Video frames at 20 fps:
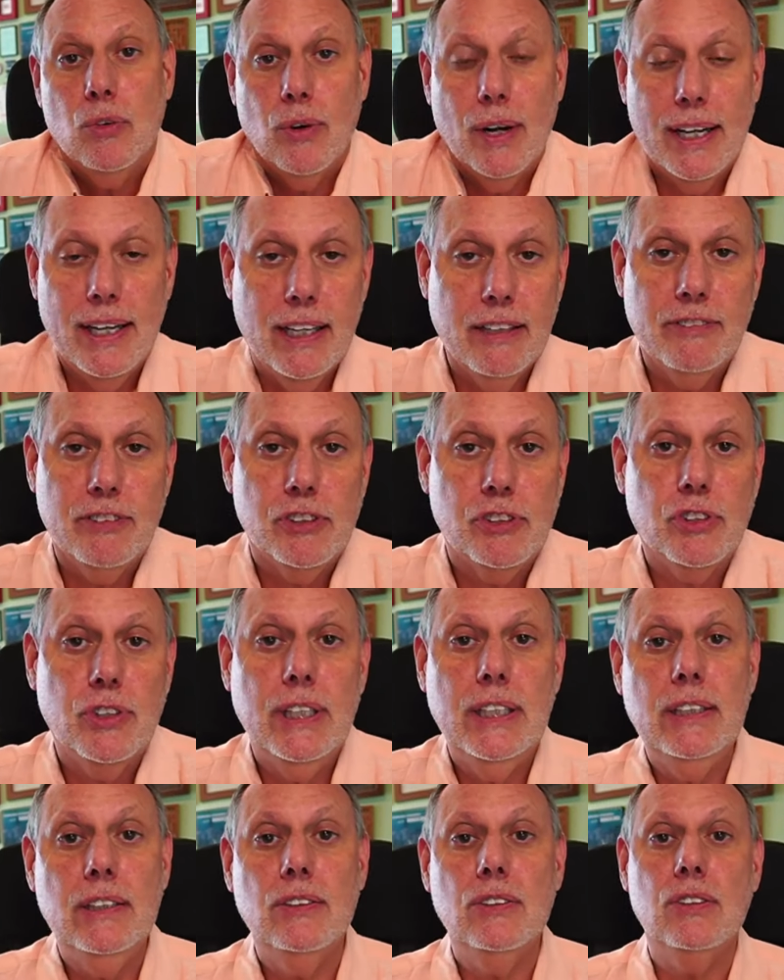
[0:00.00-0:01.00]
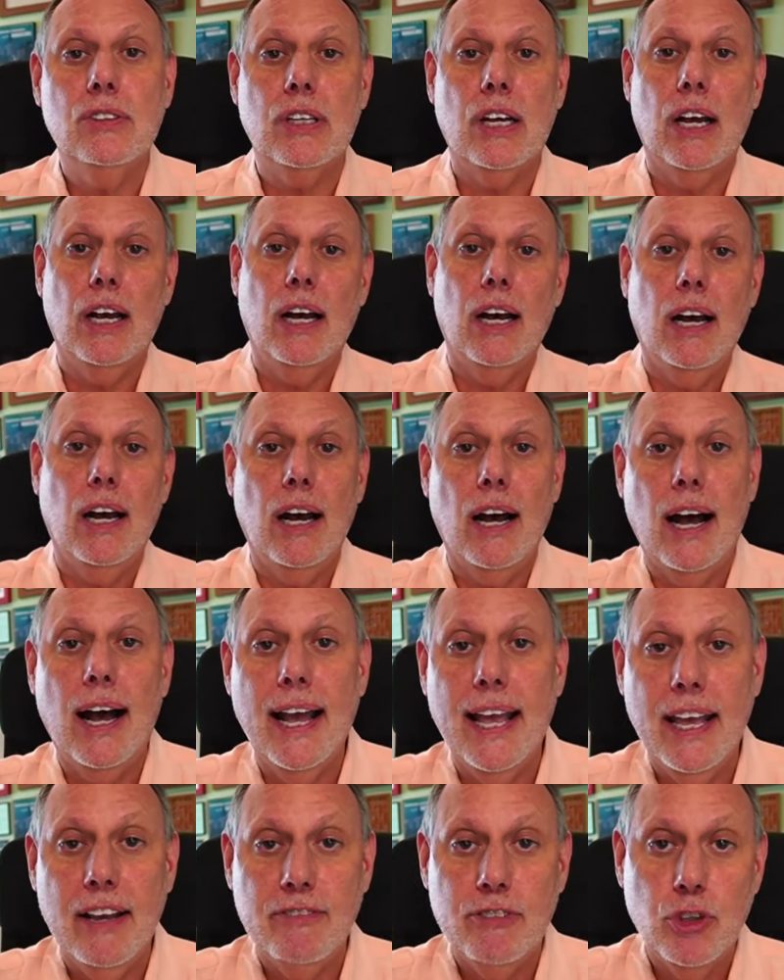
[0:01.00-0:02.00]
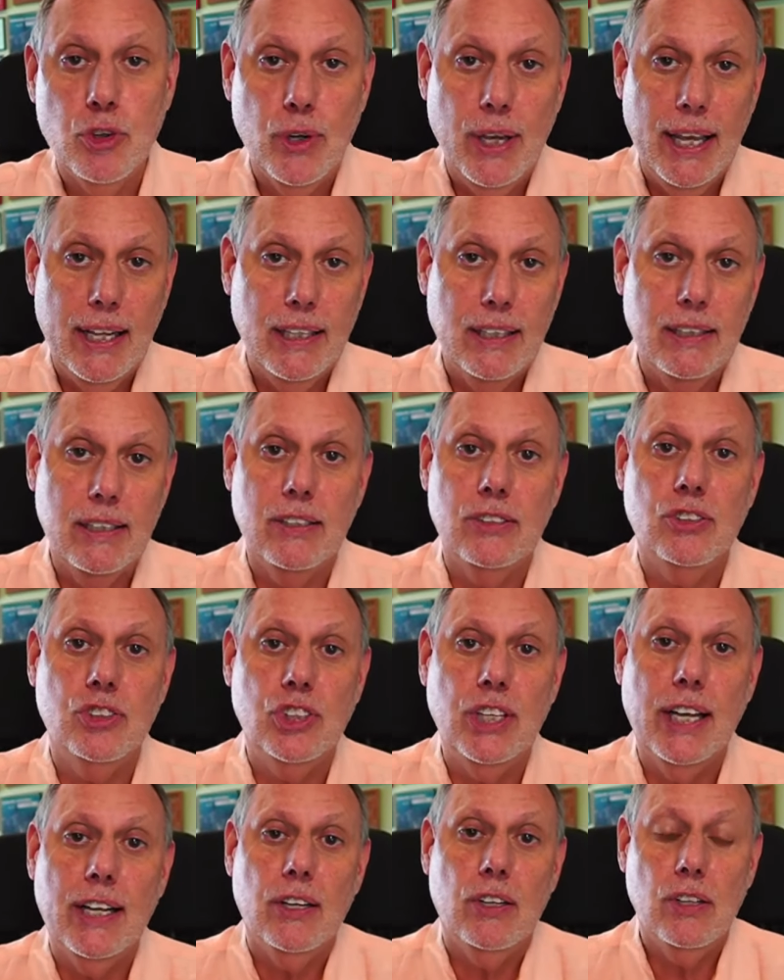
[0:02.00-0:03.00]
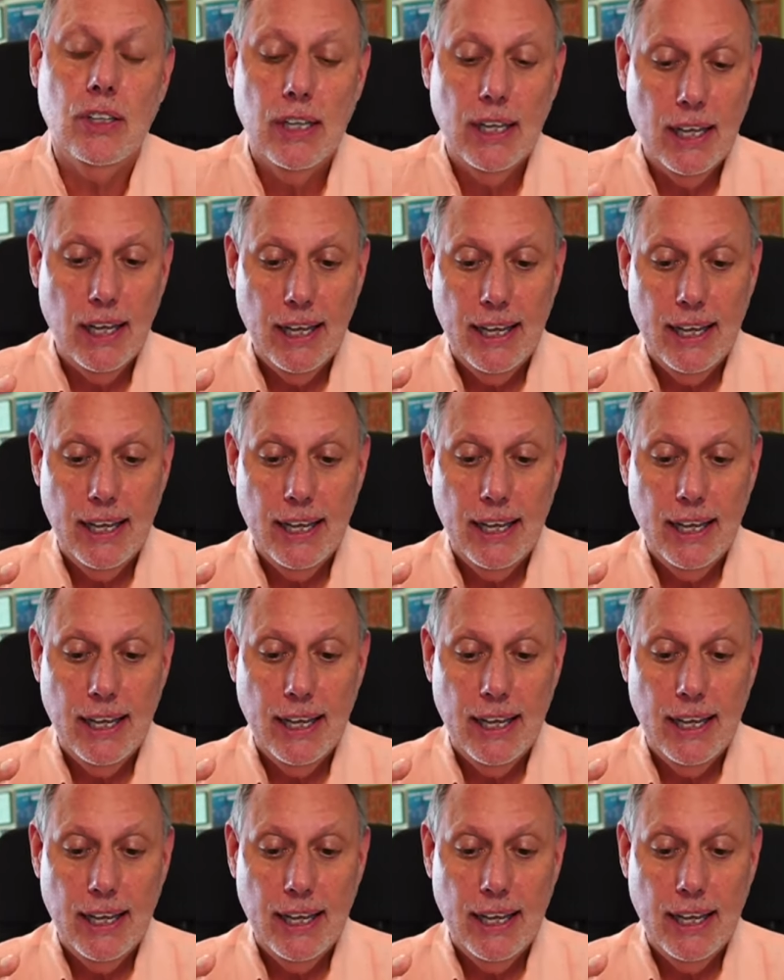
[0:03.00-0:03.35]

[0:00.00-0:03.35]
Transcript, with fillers: Writing for Screens. Uh, I have created this channel